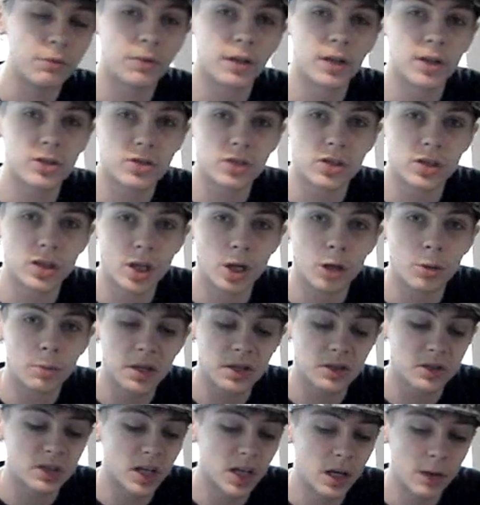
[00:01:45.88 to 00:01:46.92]
people actually thought
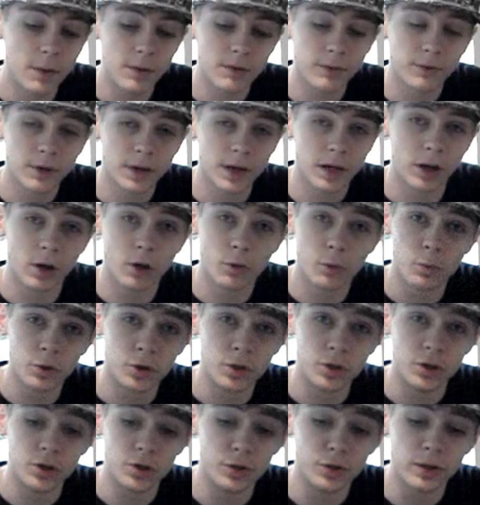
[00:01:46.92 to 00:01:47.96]
about setting him on fire. I
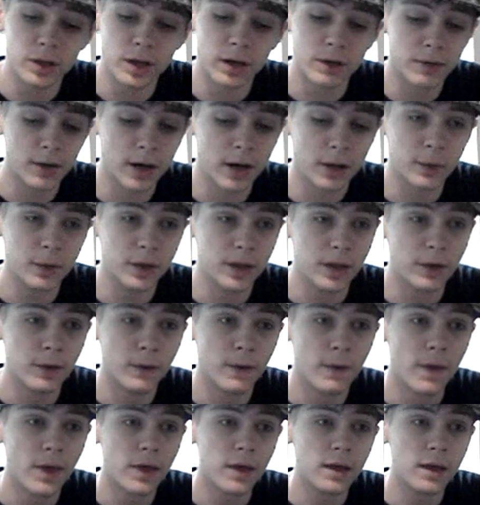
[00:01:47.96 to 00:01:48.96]
wouldn't do that if I were you.